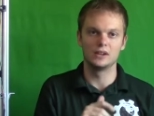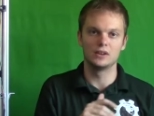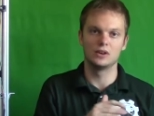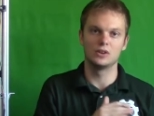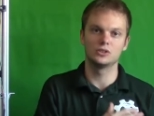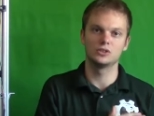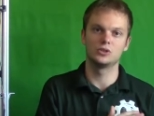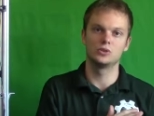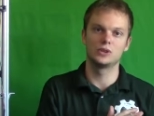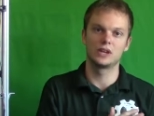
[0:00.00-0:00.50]
and
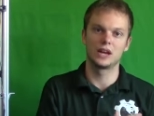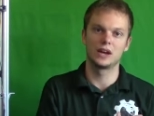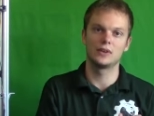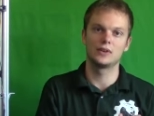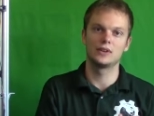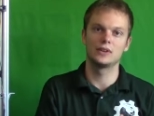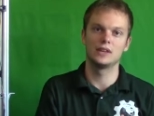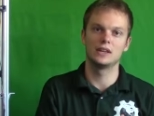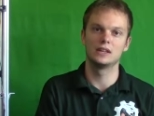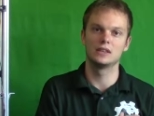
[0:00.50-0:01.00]
also
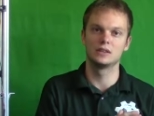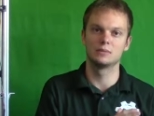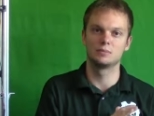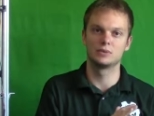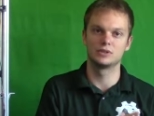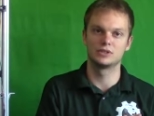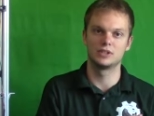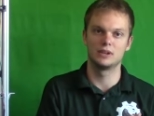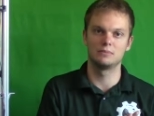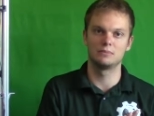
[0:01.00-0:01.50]
calculate the
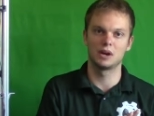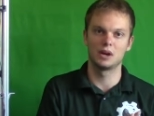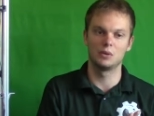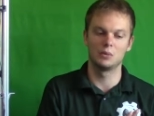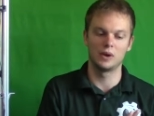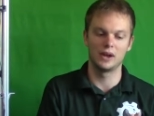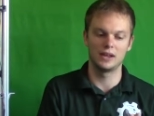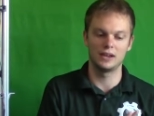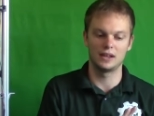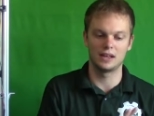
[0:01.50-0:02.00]
percent by
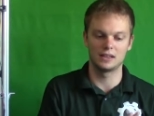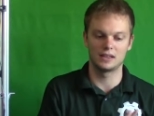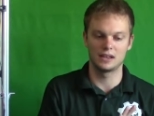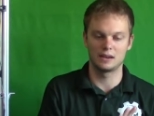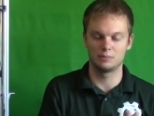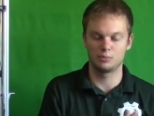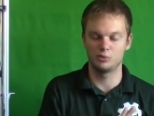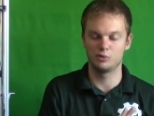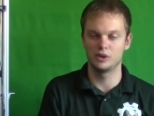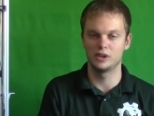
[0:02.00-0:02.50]
weight at
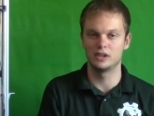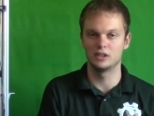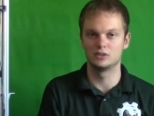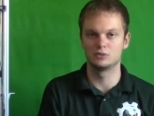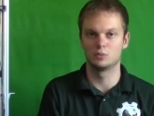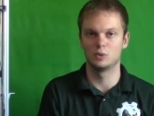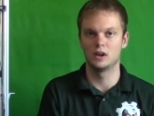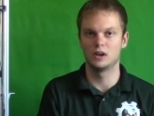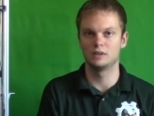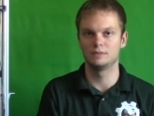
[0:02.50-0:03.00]
that point
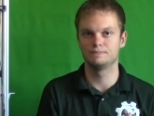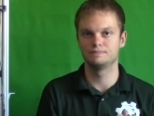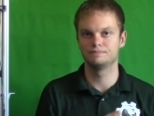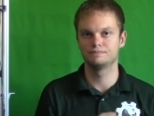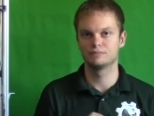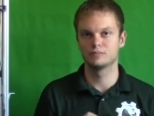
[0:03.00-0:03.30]
as well.